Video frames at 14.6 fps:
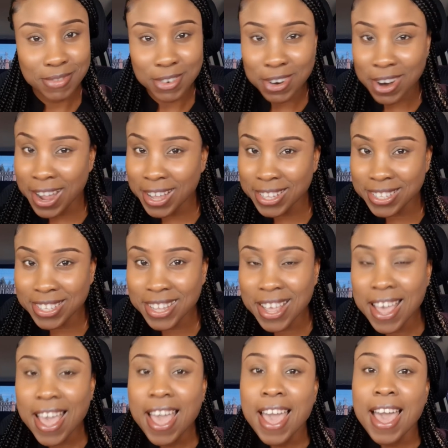Right?
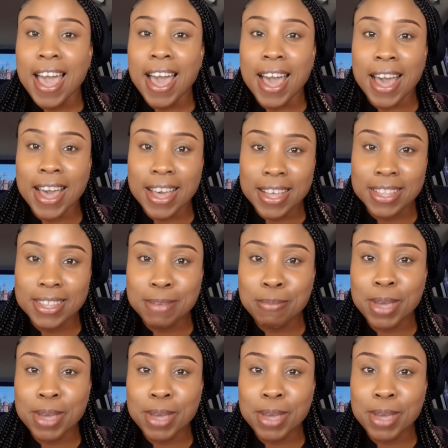And